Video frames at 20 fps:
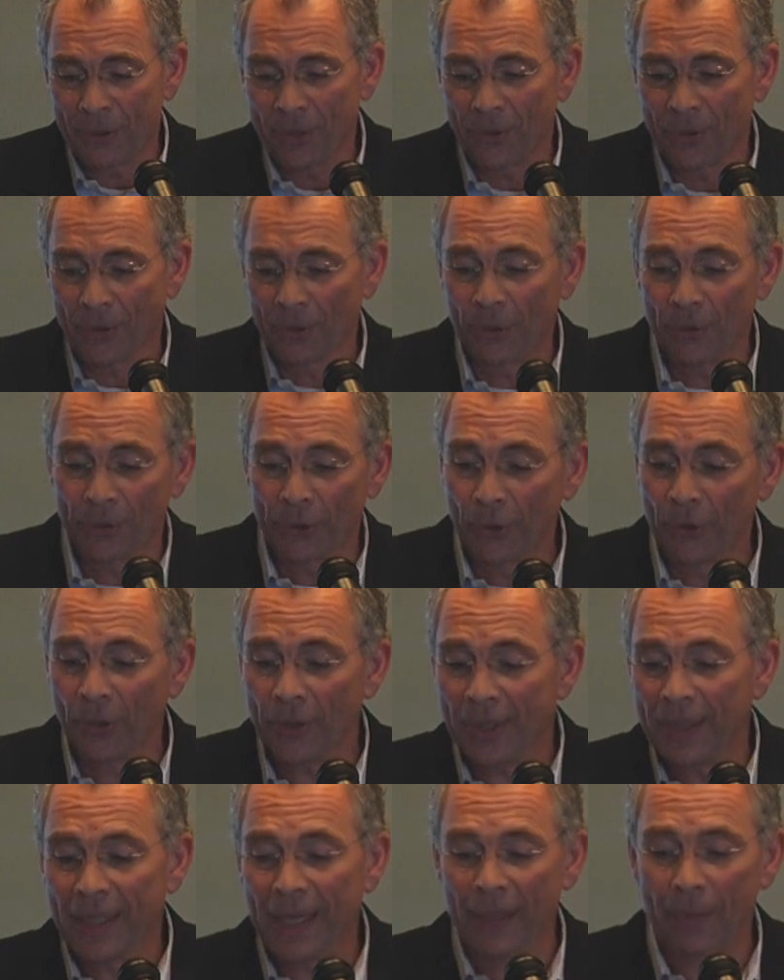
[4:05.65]
So they're
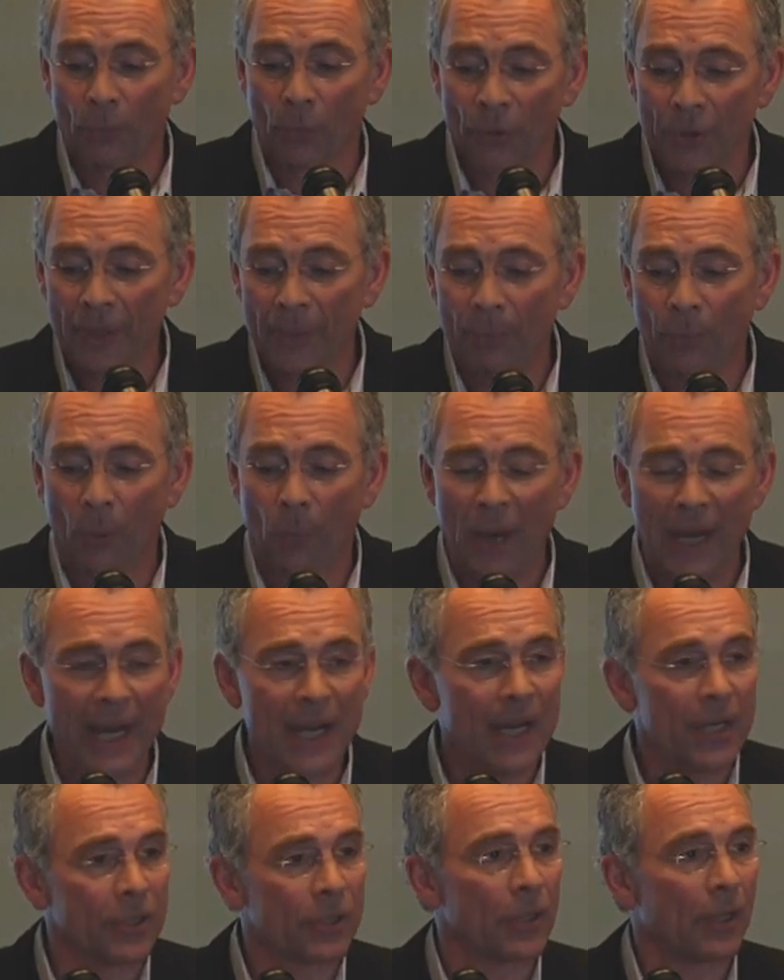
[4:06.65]
looking at more nimble
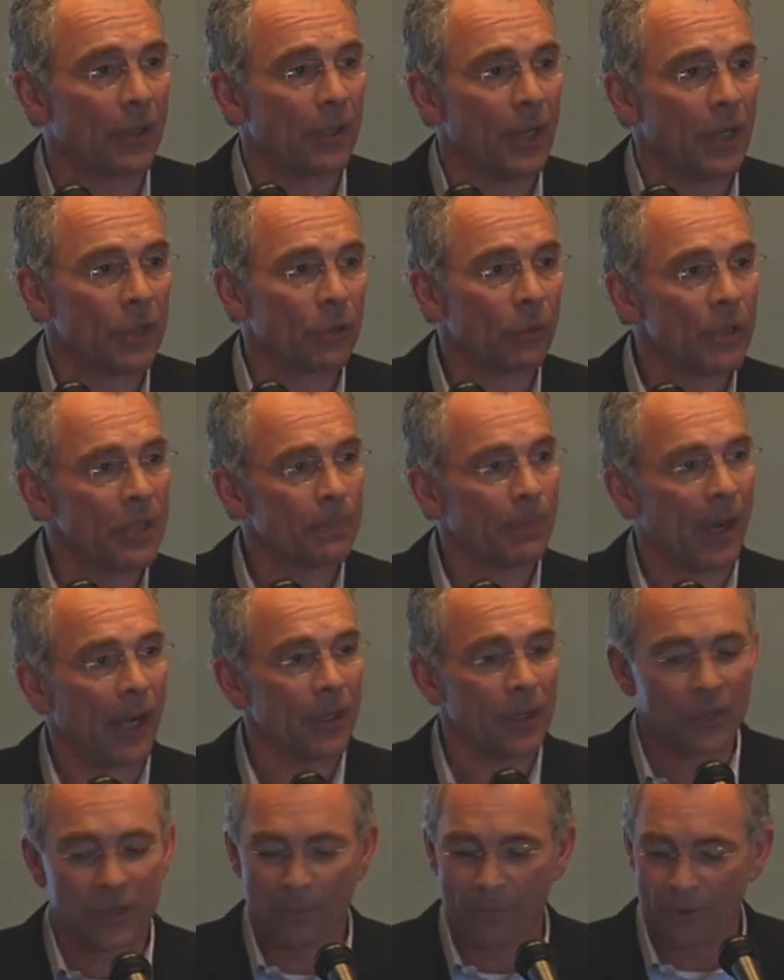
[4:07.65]
ways to
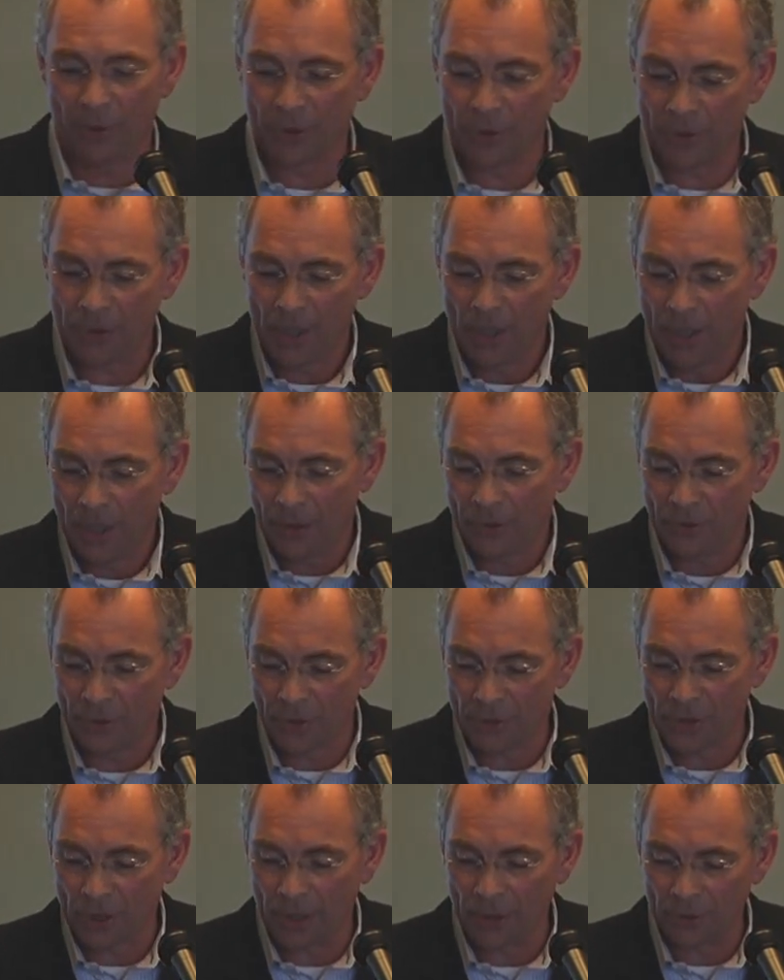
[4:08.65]
respond to some of those
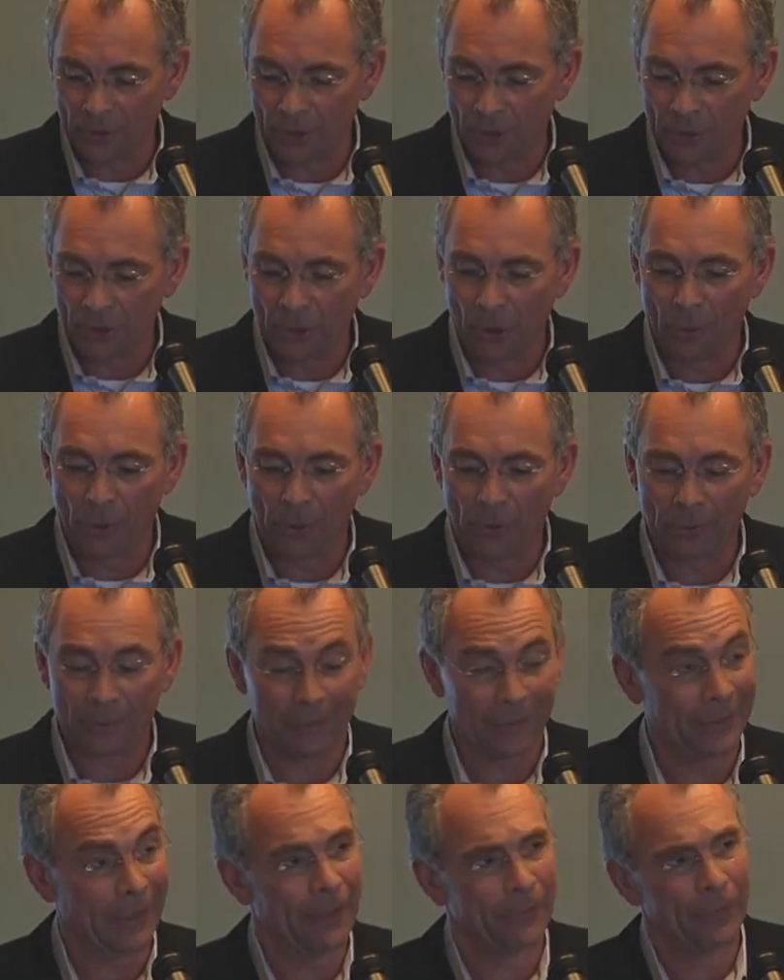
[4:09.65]
lower
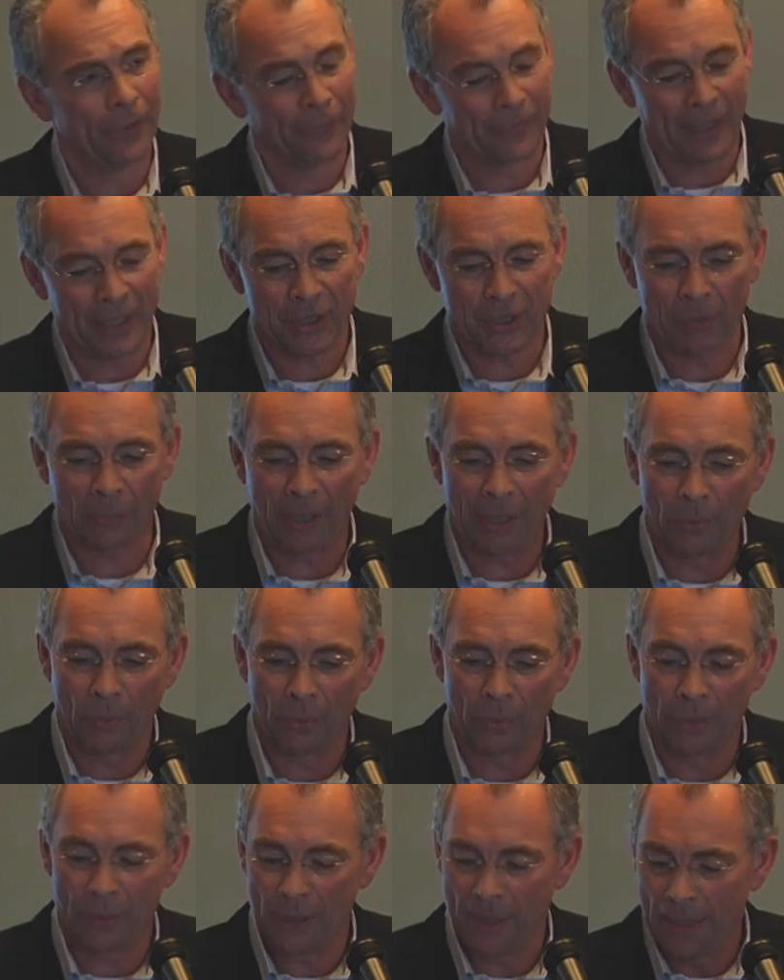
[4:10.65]
level, if that's the right
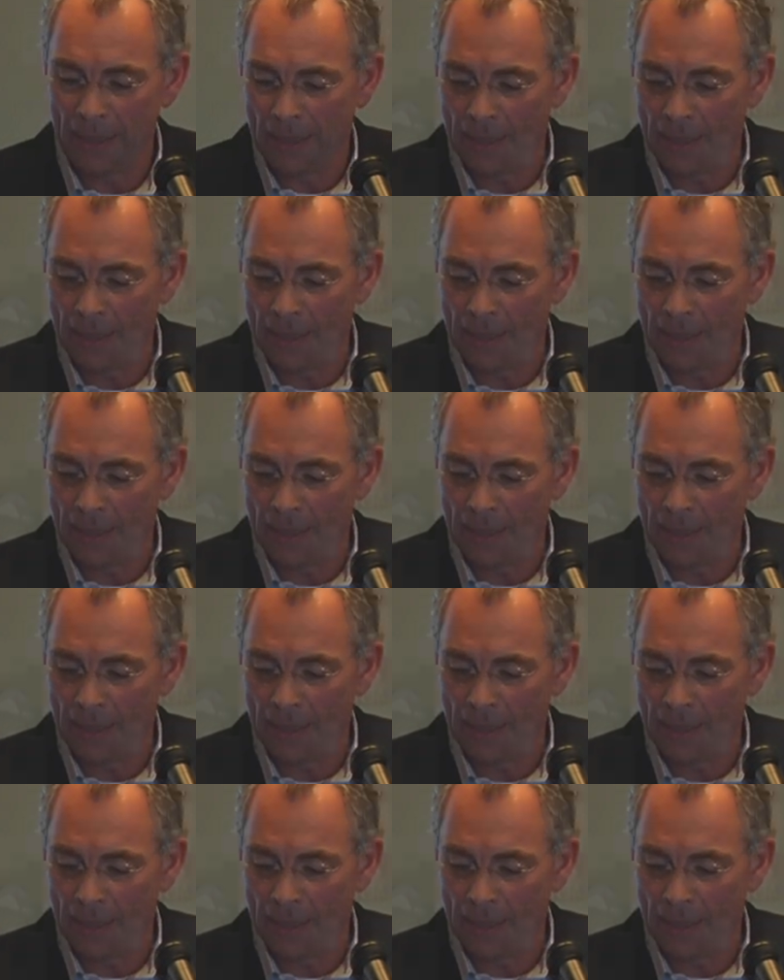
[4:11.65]
word,